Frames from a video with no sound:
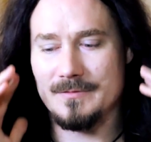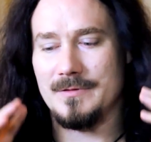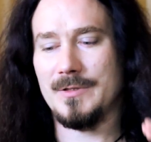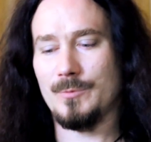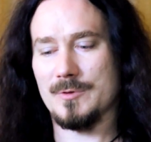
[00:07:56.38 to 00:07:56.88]

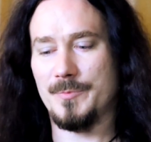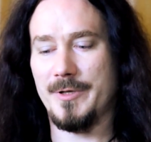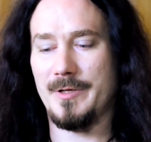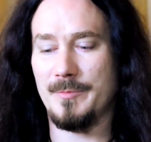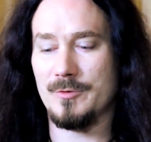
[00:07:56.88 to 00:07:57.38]
it was
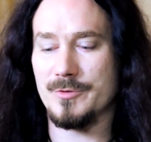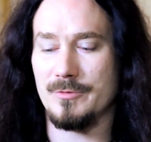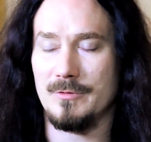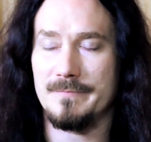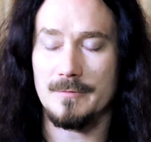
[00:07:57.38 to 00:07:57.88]
pretty
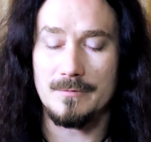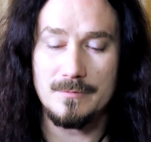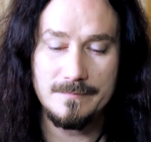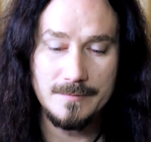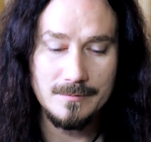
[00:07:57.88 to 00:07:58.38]
emotional
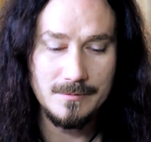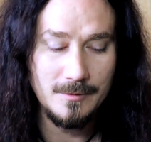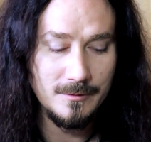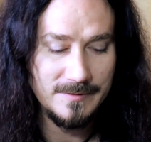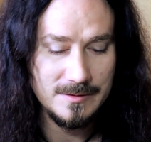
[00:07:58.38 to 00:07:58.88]
for
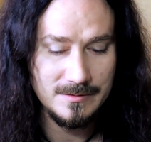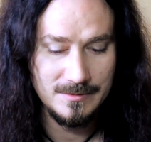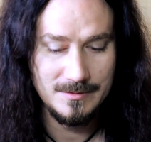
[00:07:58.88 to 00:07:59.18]
all of us,